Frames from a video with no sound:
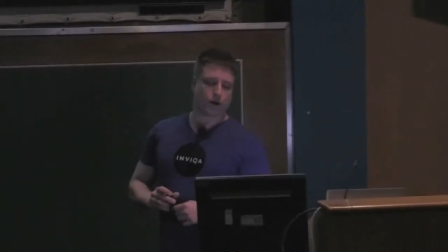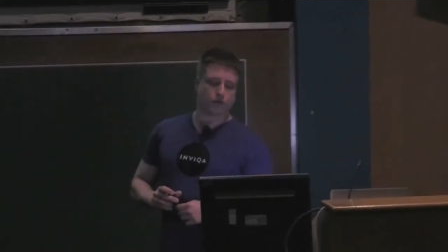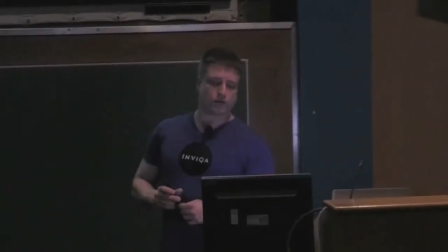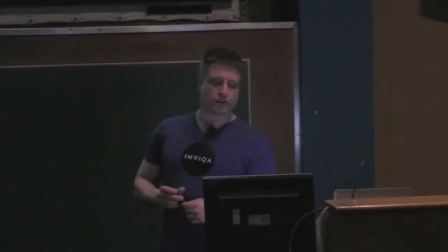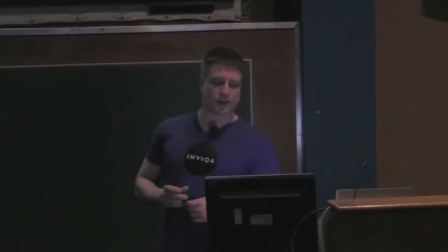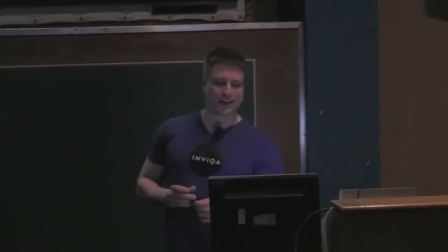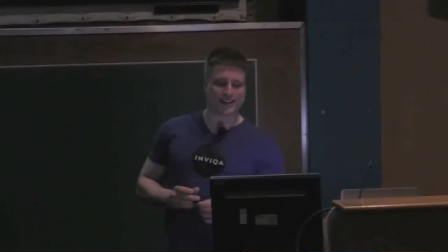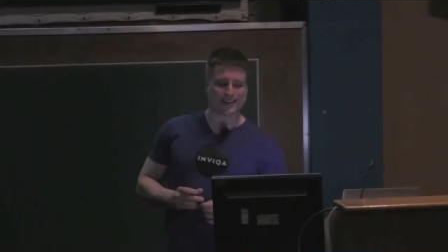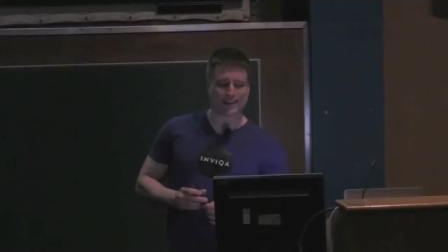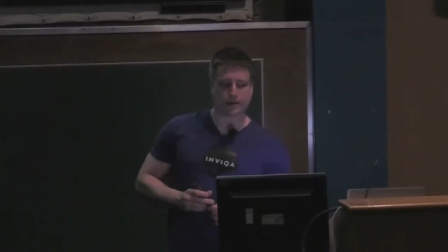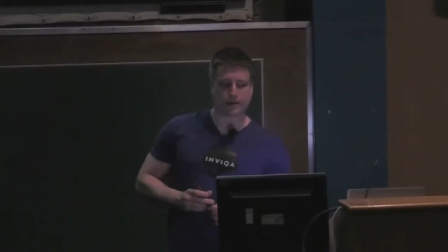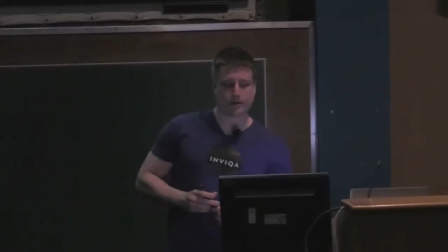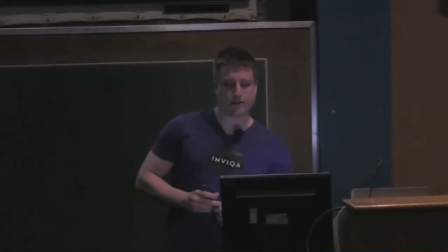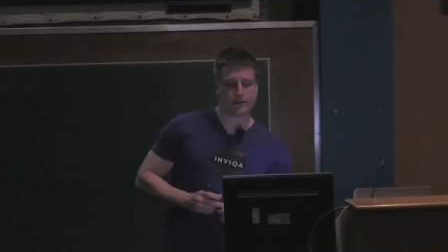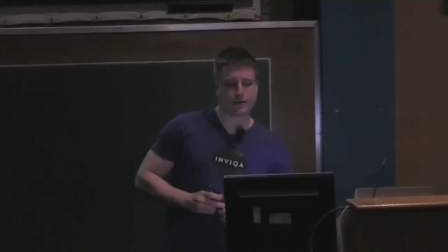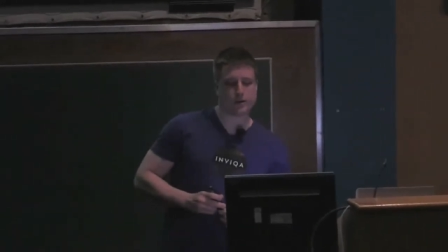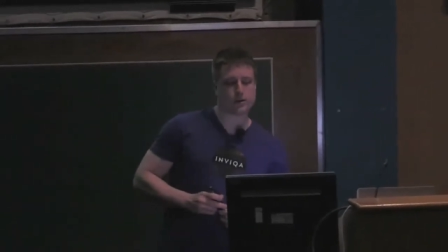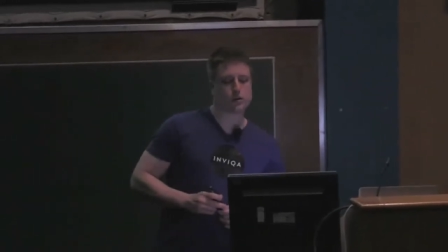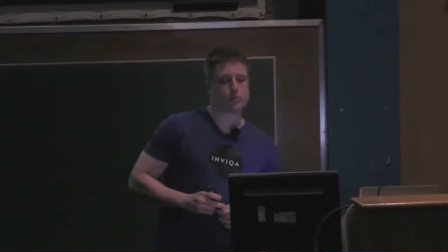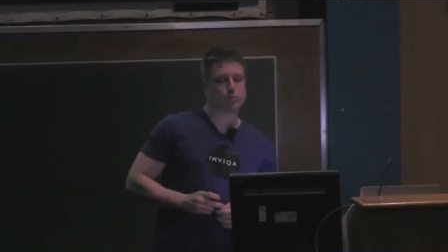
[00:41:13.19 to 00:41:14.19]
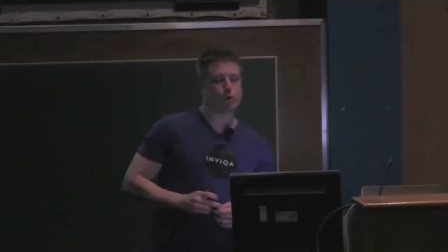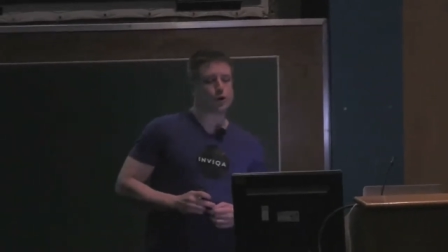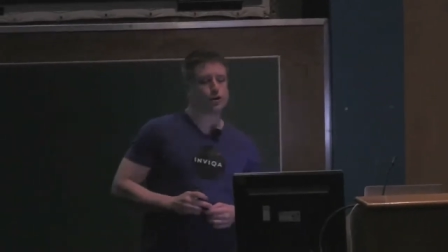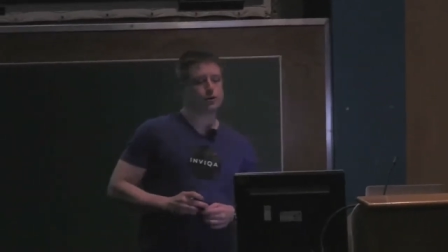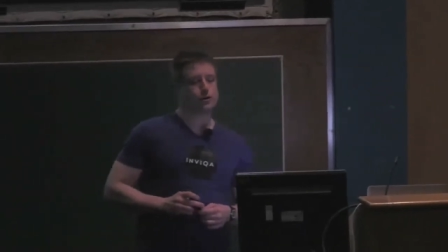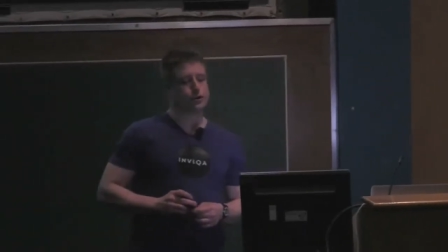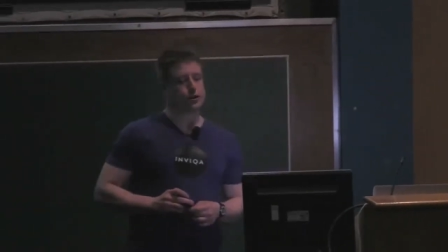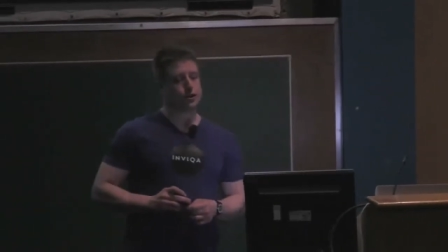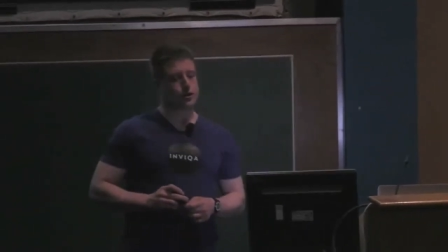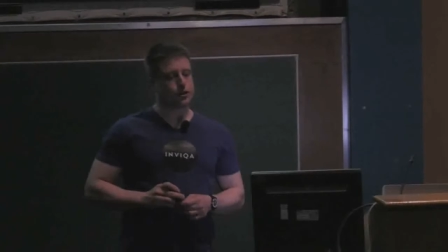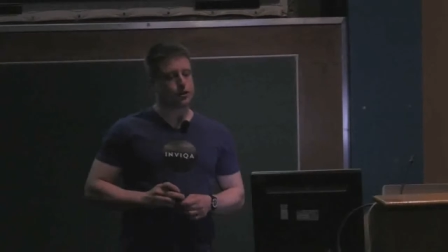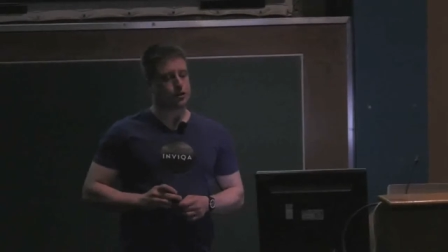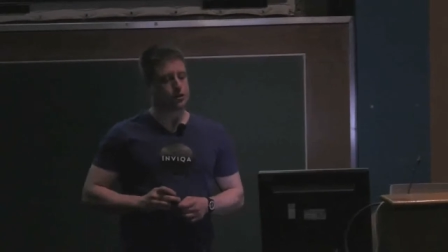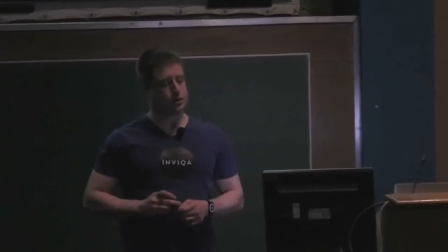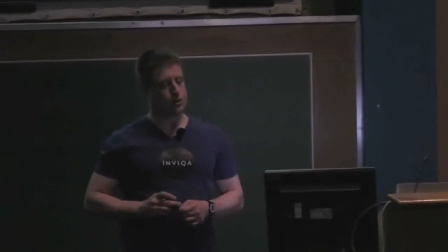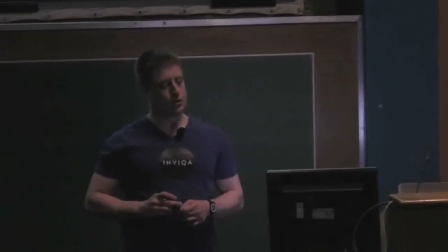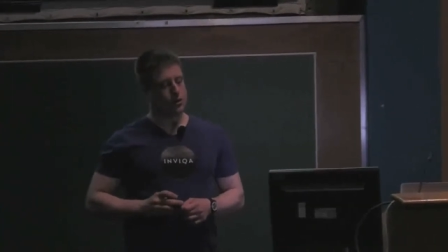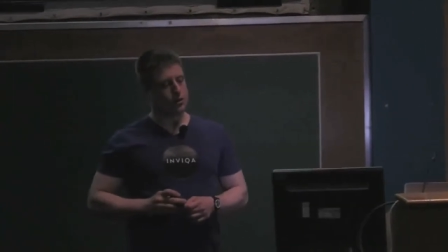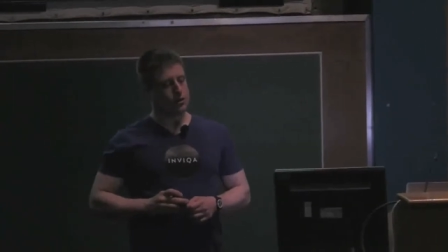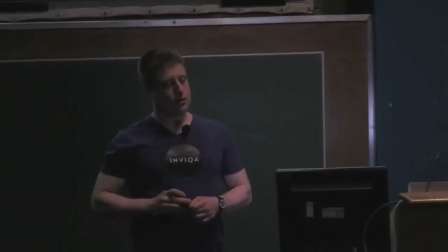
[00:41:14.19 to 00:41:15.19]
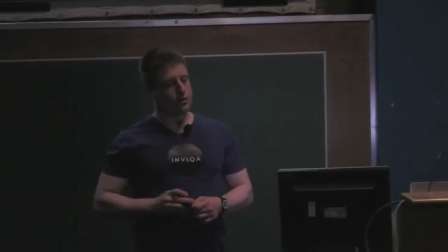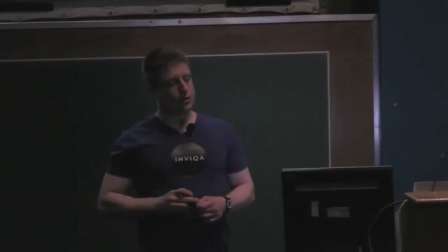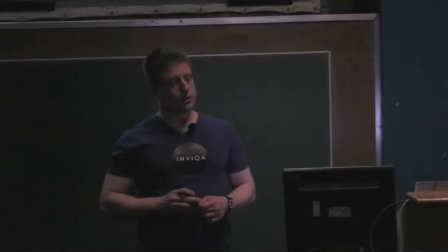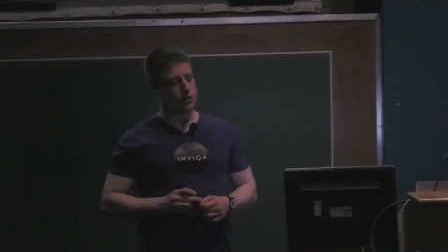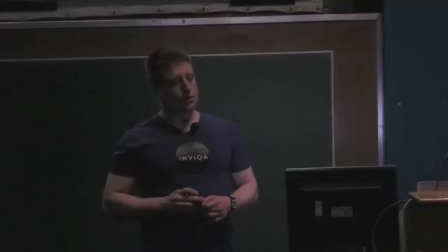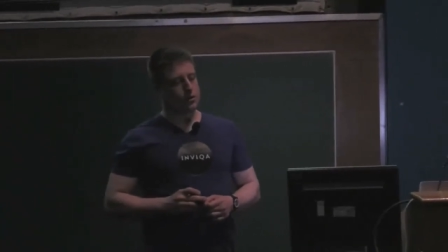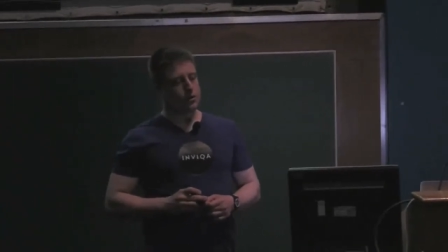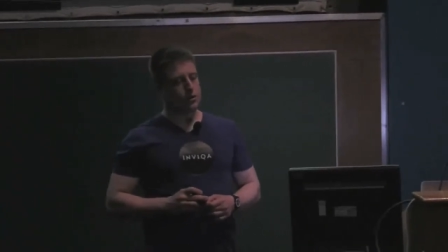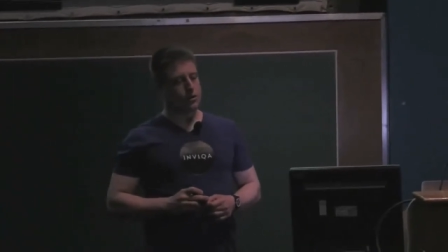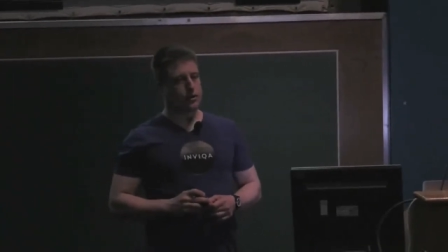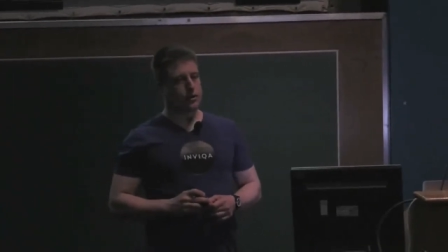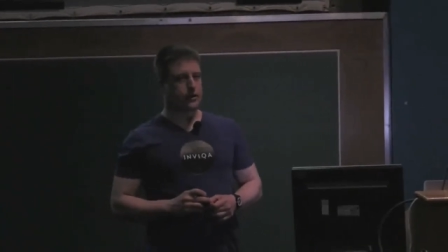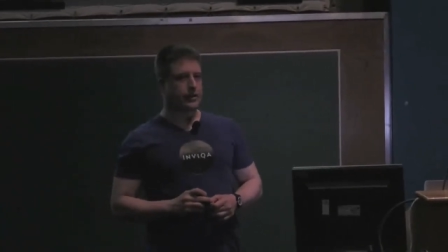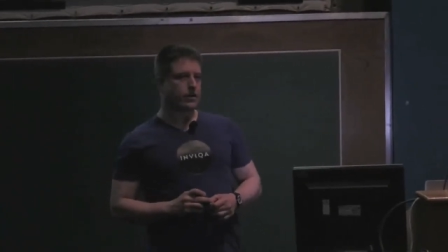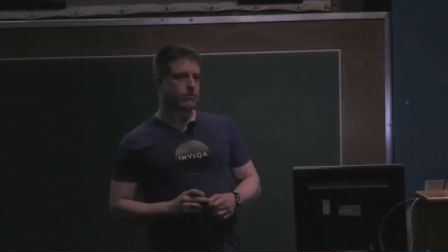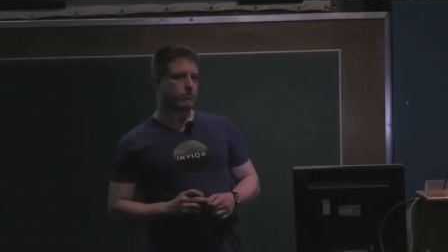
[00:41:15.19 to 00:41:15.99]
I've checked out the feature branch and